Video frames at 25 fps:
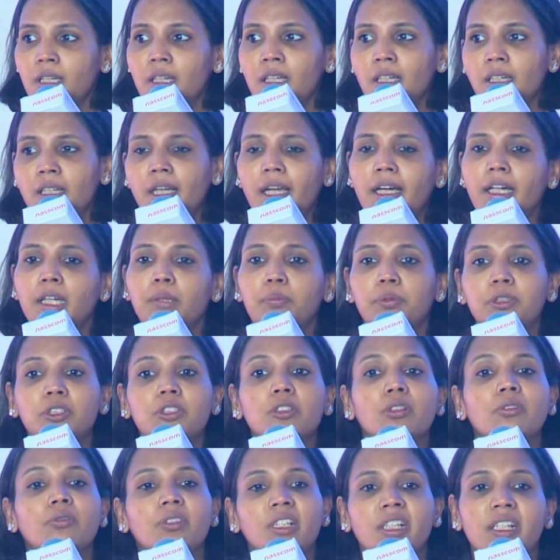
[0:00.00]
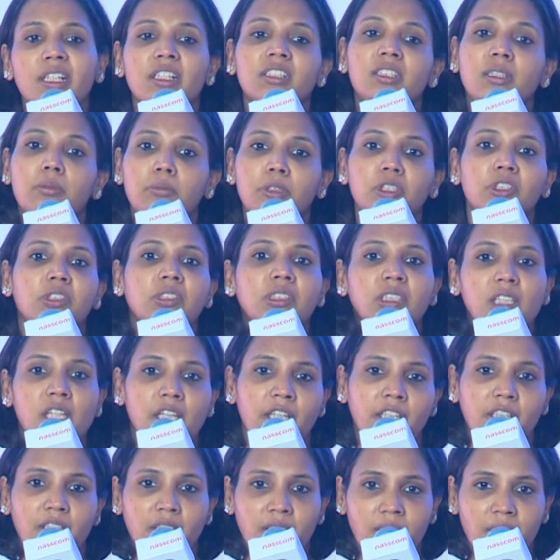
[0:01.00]
90% of India's emissions
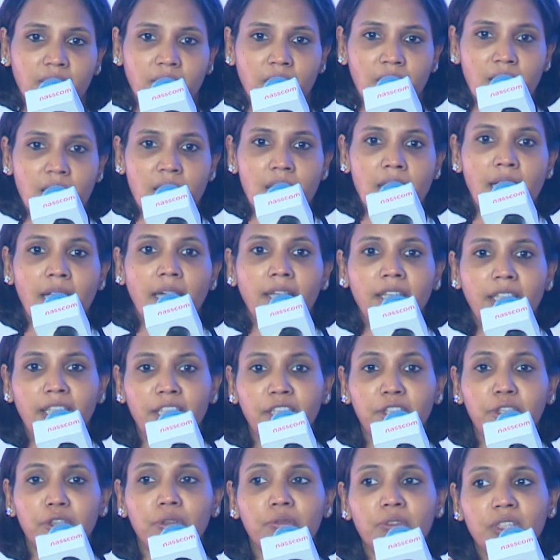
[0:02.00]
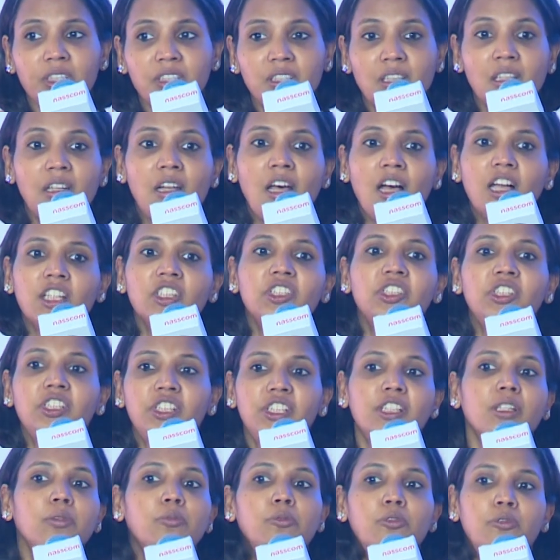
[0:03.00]
lie there. And each of these are large
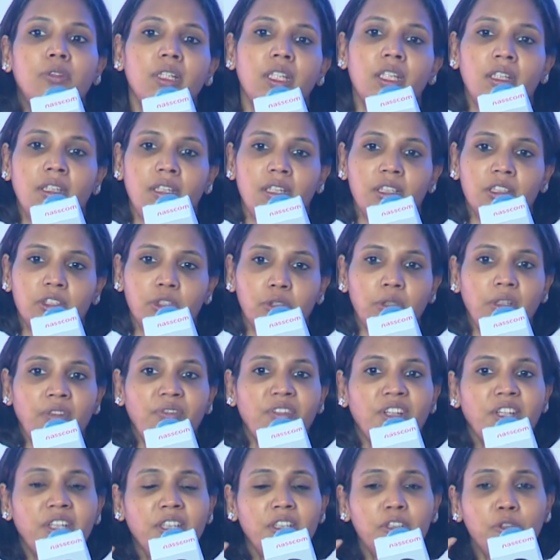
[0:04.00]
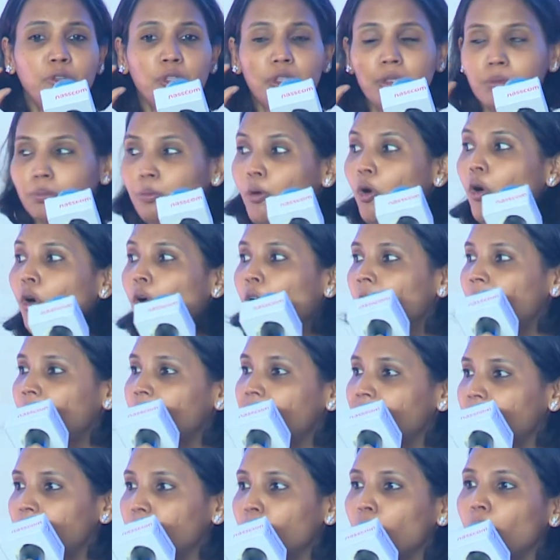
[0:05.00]
needle moving areas. So if I can do small
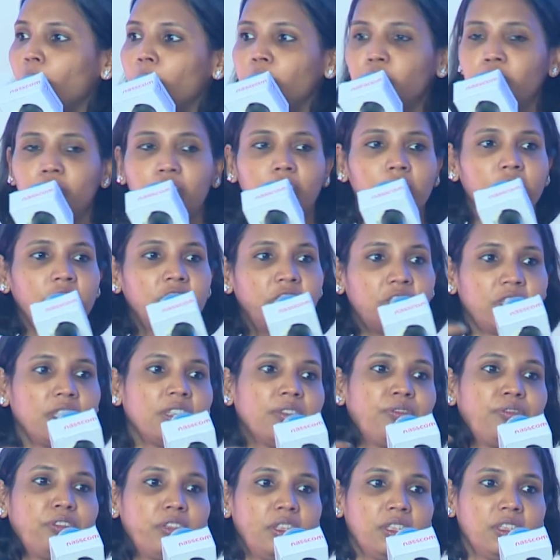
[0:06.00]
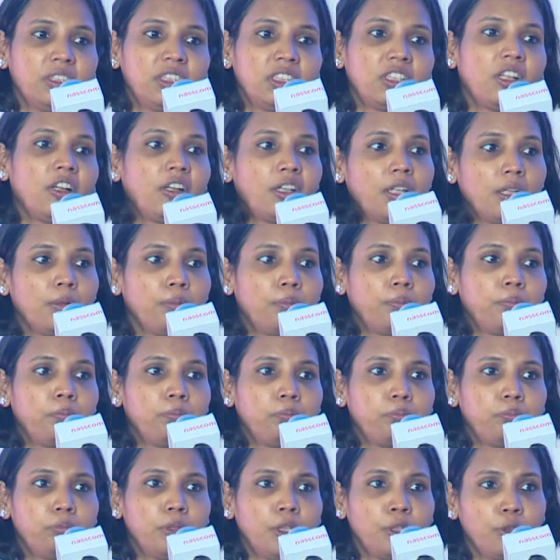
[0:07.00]
technological shift and startup
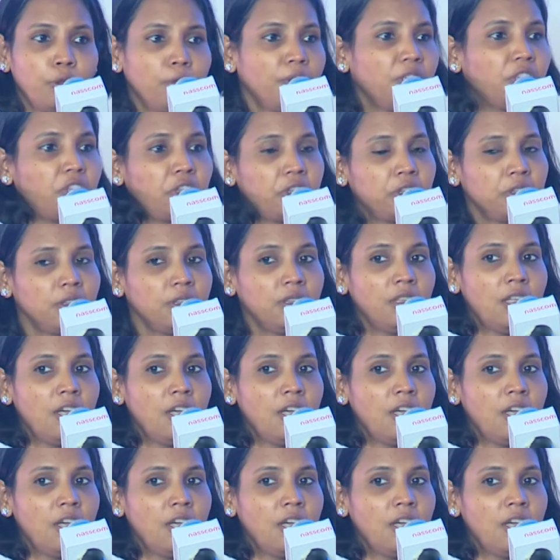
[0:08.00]
innovation,